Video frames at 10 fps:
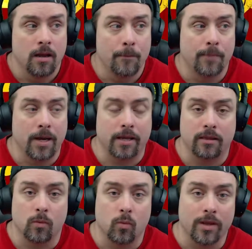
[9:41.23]
But
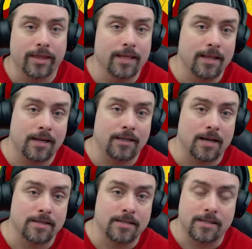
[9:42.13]
the one thing that it
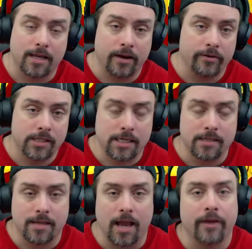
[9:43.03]
does is it guarantees
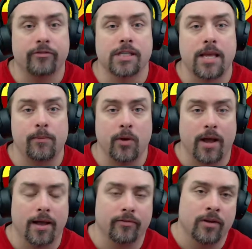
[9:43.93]
that every team you
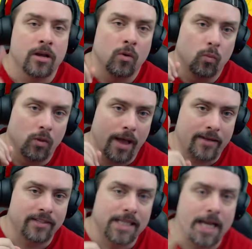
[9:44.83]
have will have
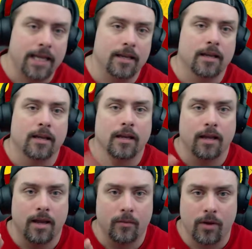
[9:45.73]
a tank,
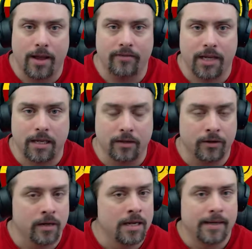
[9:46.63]
will have a healer.
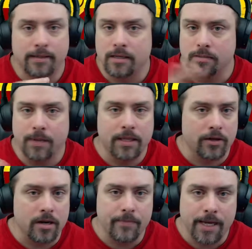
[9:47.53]
Doesn't mean they're
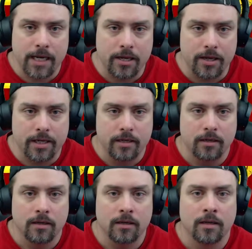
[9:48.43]
going to be any good,
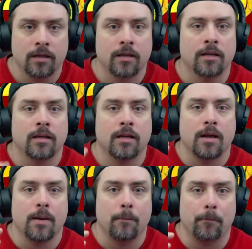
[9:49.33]

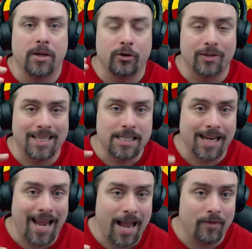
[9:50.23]
but you're at least going
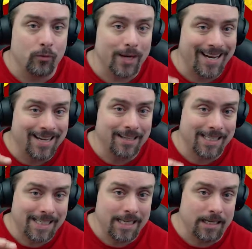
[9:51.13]
to have one on the
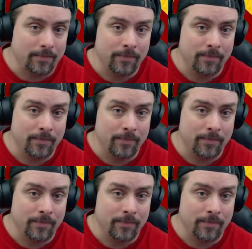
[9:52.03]
team.